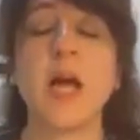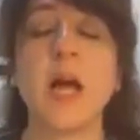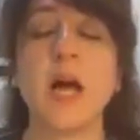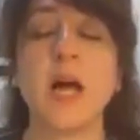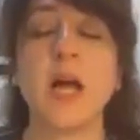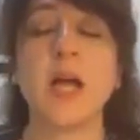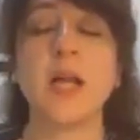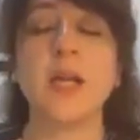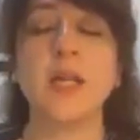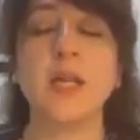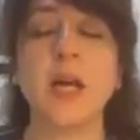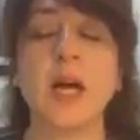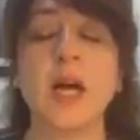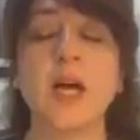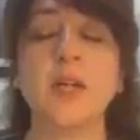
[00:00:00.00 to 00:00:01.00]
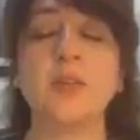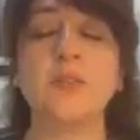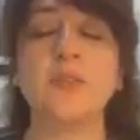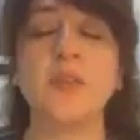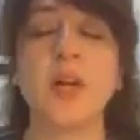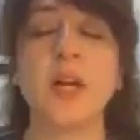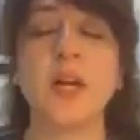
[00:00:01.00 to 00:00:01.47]
I
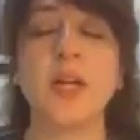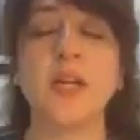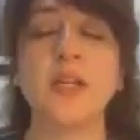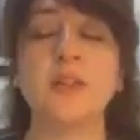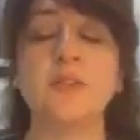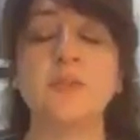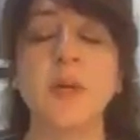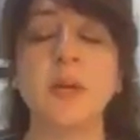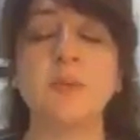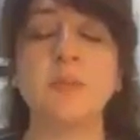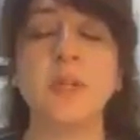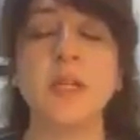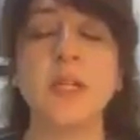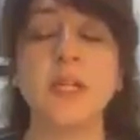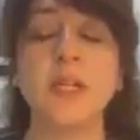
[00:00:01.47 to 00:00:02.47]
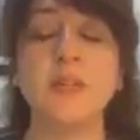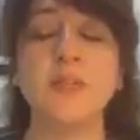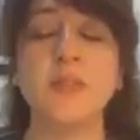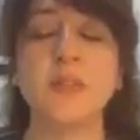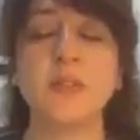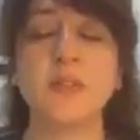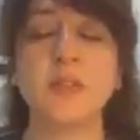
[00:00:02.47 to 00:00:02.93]
archive my
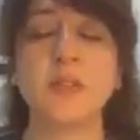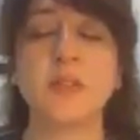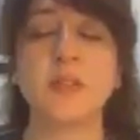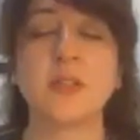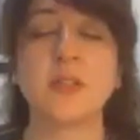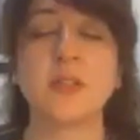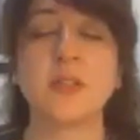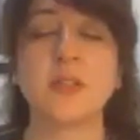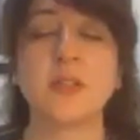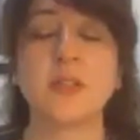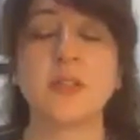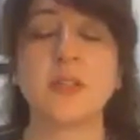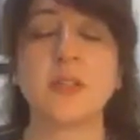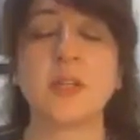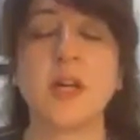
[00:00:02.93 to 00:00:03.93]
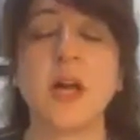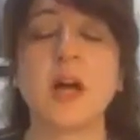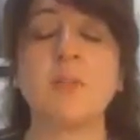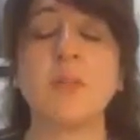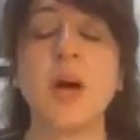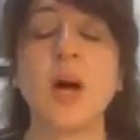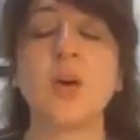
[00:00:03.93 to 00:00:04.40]
beliefs
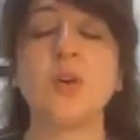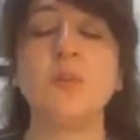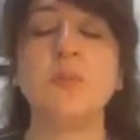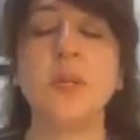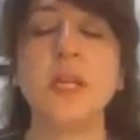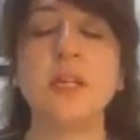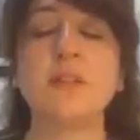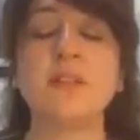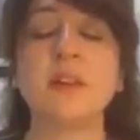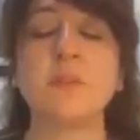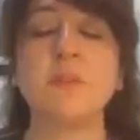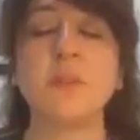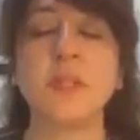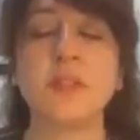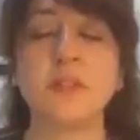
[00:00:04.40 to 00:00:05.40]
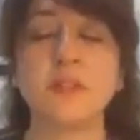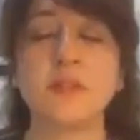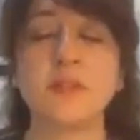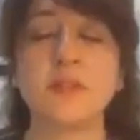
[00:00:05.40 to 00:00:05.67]
about being submissive.